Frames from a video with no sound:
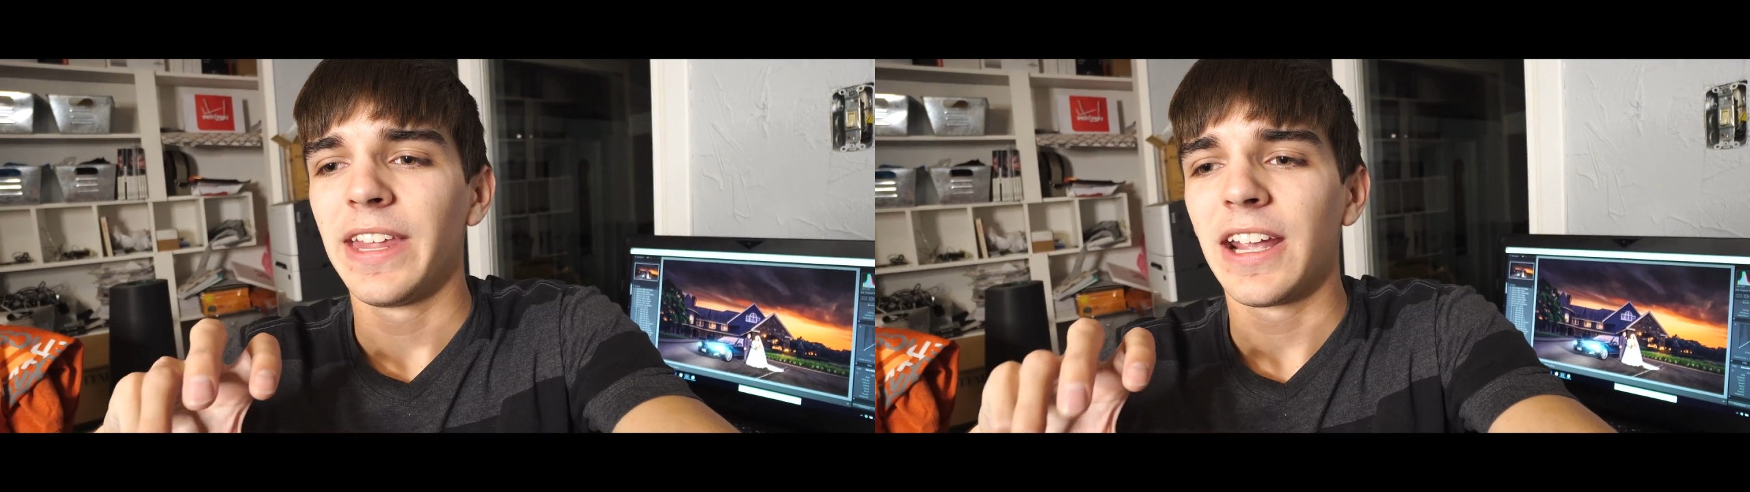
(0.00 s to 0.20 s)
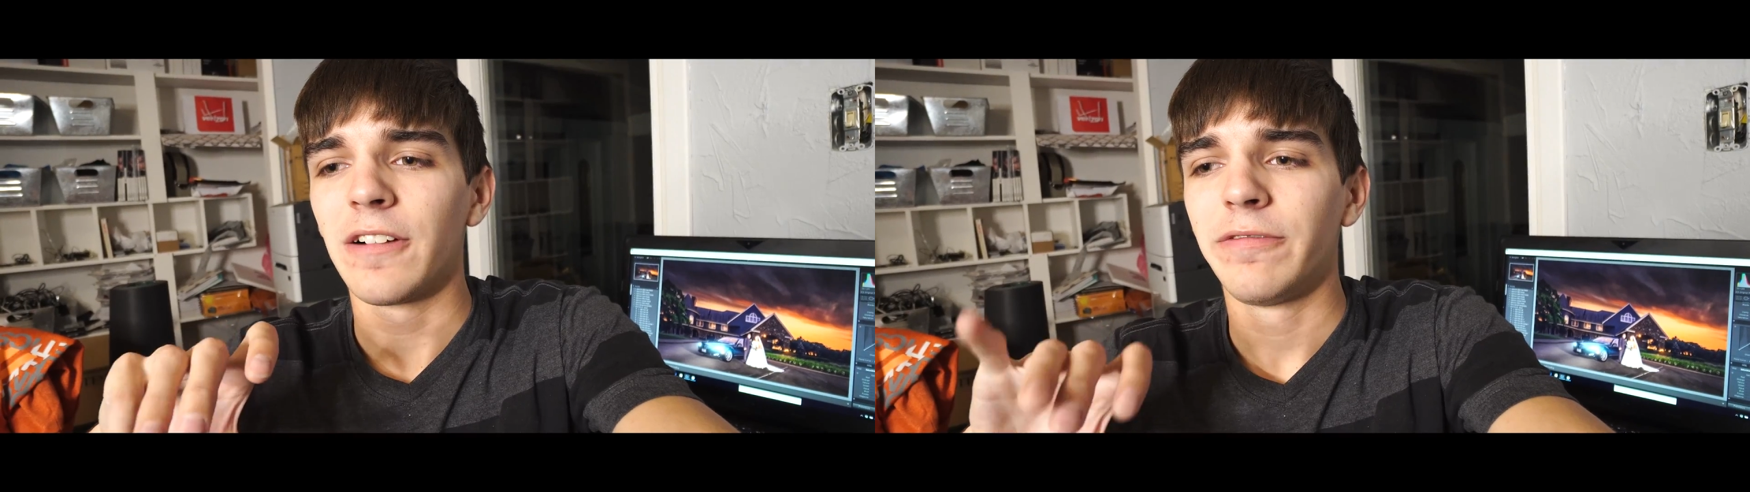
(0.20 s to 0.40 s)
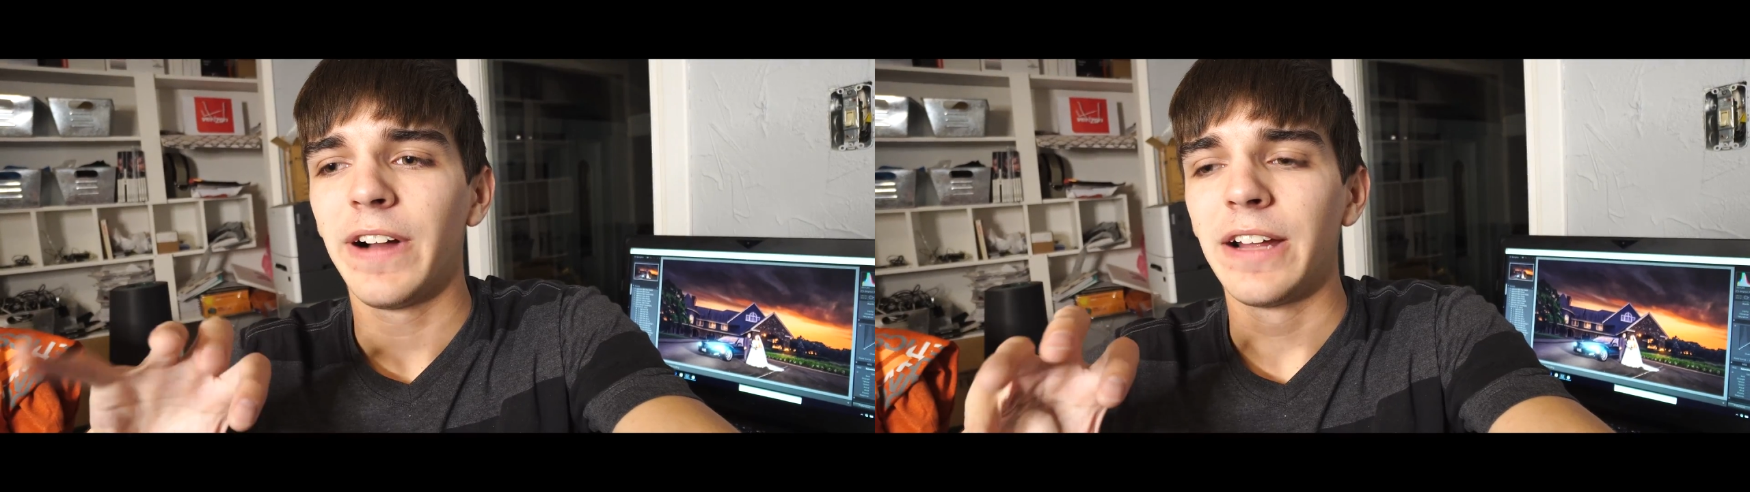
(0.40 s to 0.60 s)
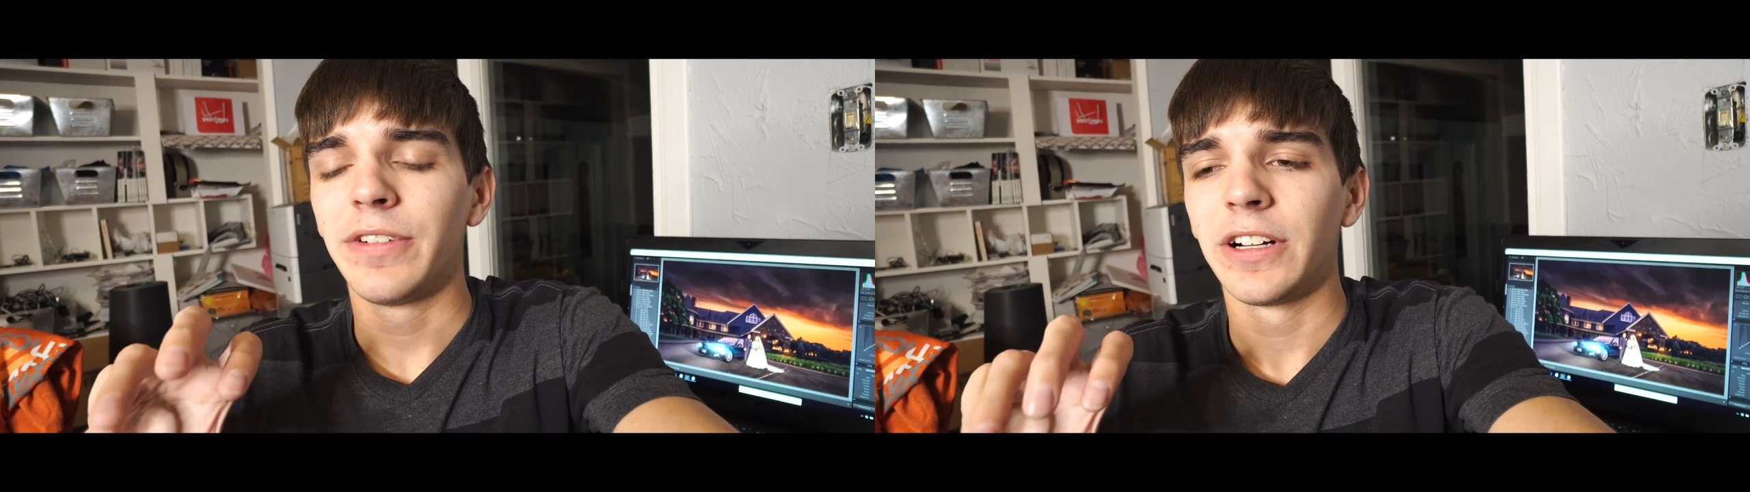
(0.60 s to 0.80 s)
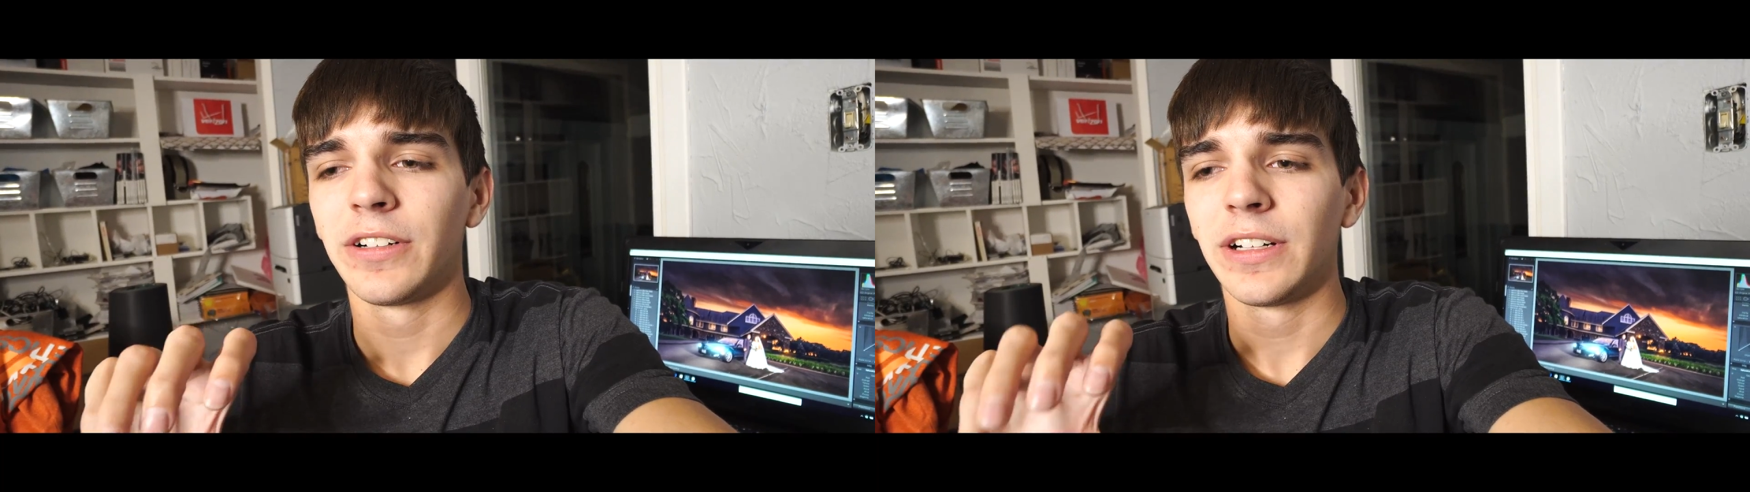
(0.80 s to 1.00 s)
a
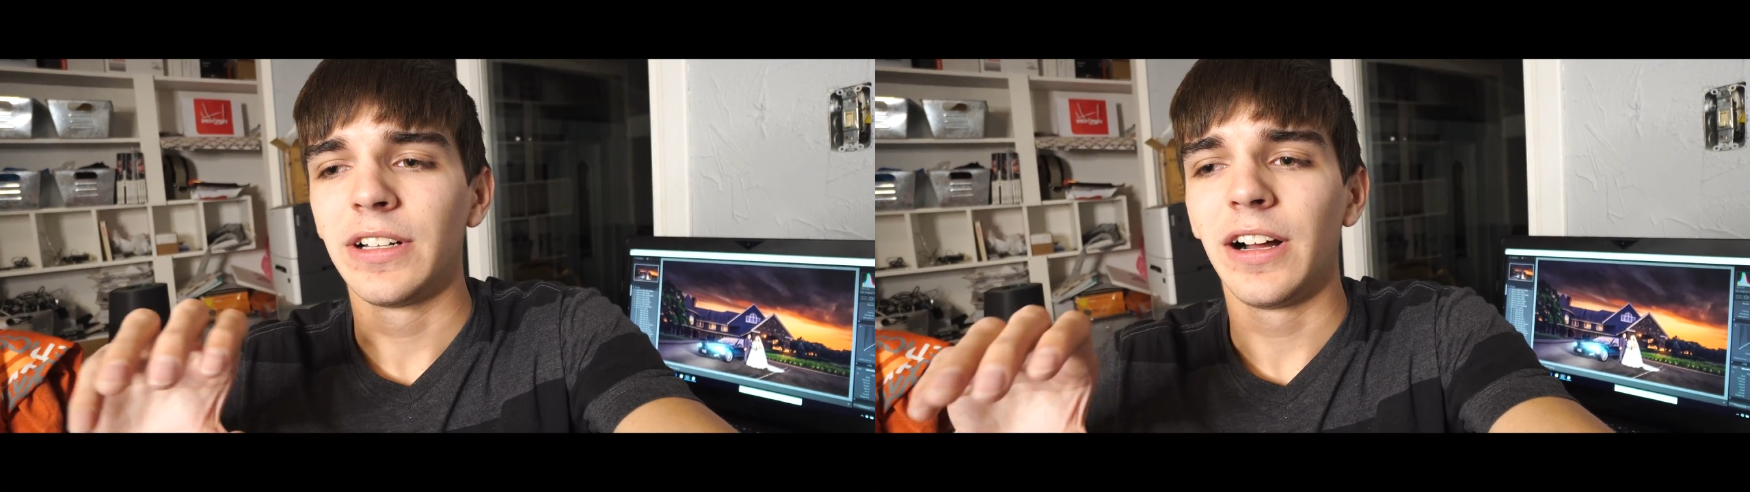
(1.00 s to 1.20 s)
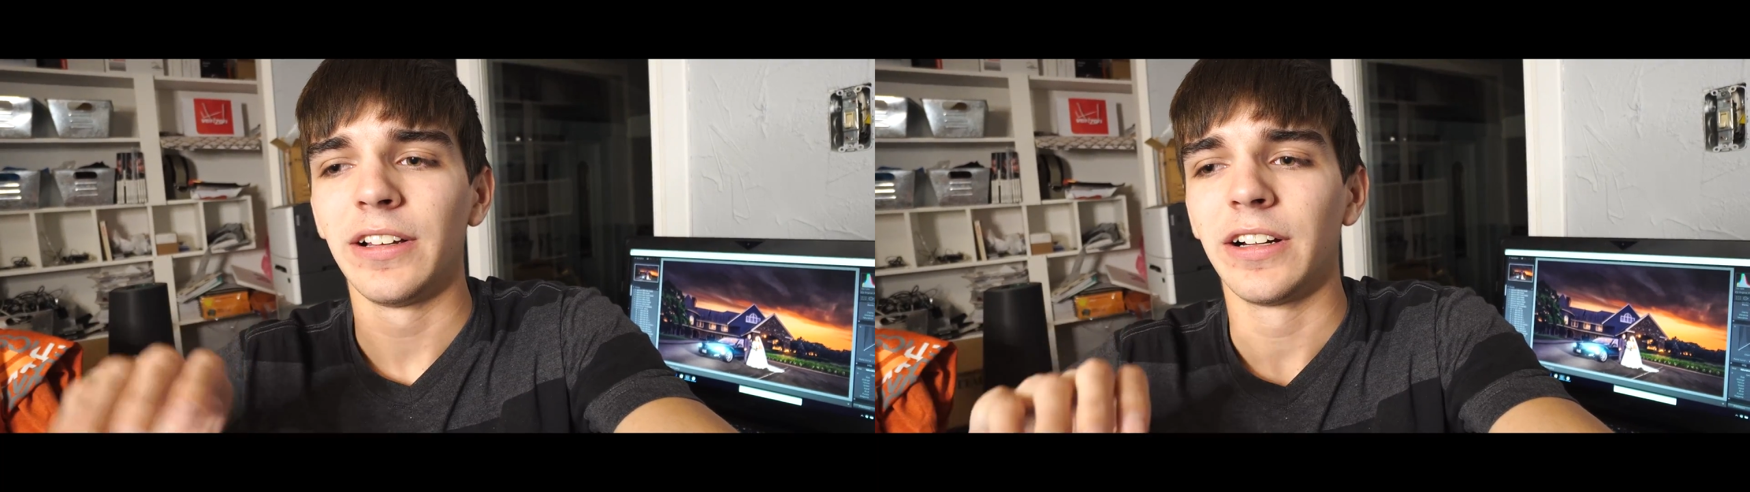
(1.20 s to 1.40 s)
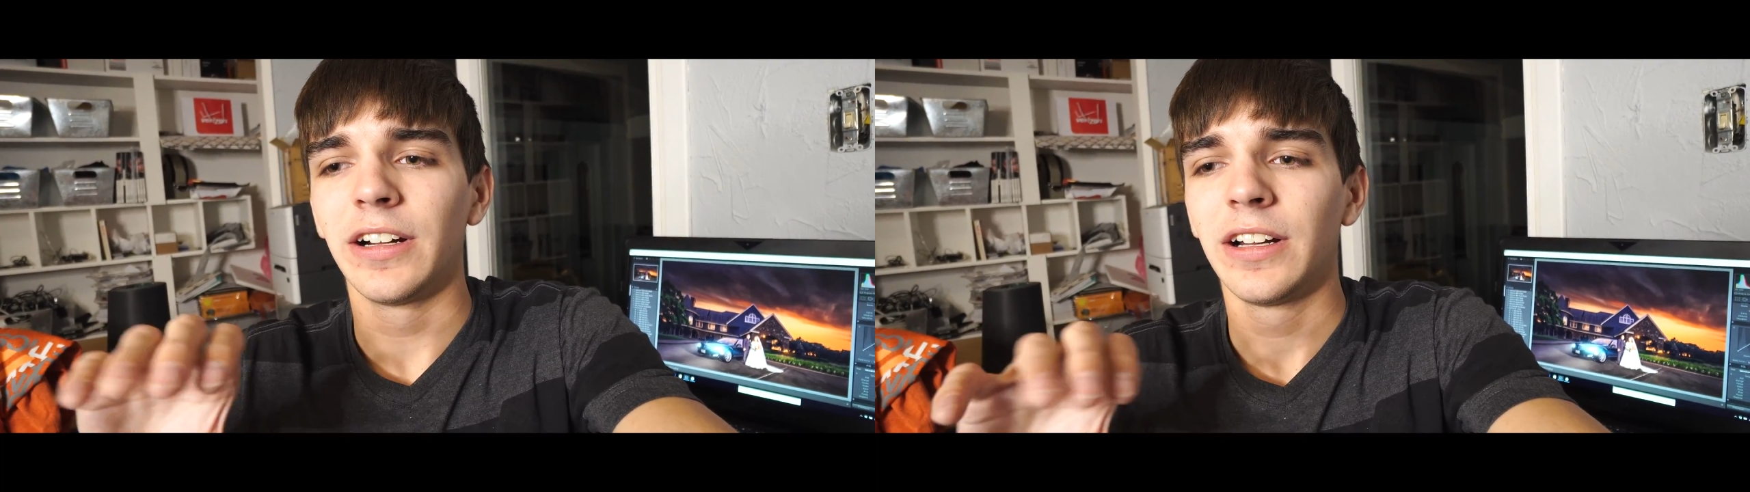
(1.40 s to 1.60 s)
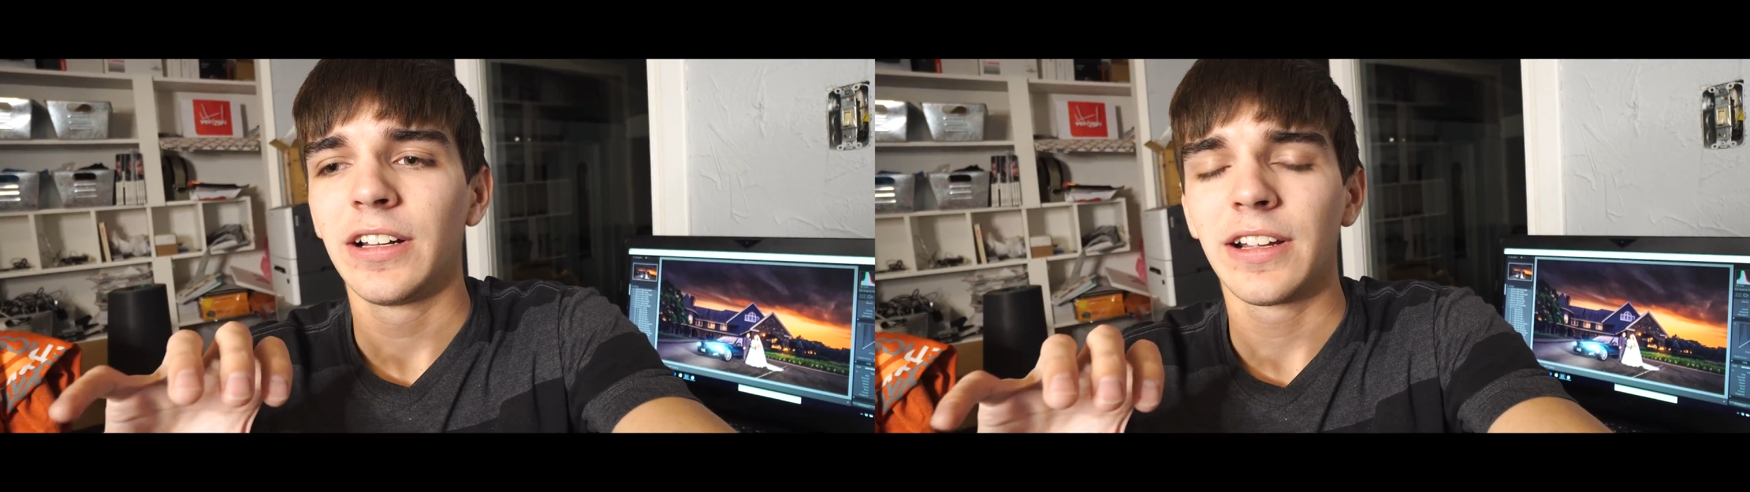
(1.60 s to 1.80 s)
$500